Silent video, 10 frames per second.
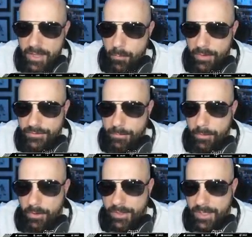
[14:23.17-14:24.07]
runs the
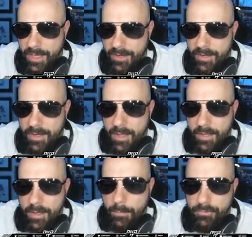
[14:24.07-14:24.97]
ball again.
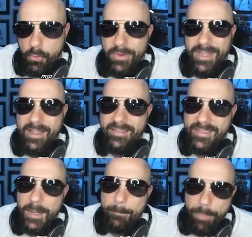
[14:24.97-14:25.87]
Come through with the hit
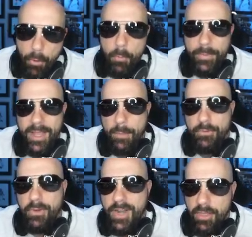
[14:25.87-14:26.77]
stick. Boom. Get him
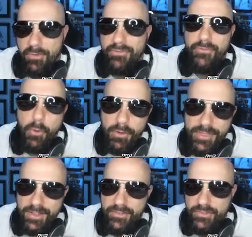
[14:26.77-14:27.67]
to another
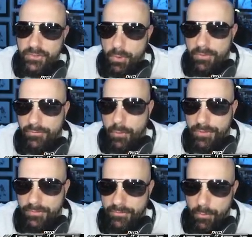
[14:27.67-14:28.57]
fourth and short.
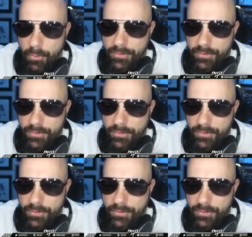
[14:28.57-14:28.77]
Fourth and four.